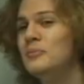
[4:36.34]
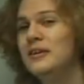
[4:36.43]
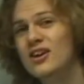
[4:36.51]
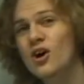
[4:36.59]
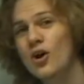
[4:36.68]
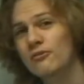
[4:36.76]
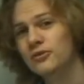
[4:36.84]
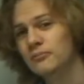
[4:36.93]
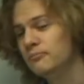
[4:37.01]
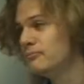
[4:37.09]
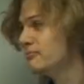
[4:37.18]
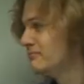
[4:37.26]
be curved,
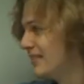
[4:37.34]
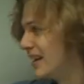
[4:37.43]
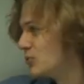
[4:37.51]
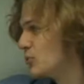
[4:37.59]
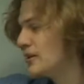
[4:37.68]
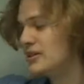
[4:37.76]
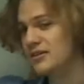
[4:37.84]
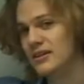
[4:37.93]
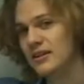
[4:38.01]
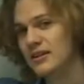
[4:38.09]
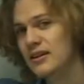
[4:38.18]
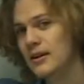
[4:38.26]
as we can see
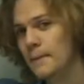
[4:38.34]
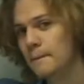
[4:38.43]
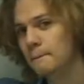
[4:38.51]
here.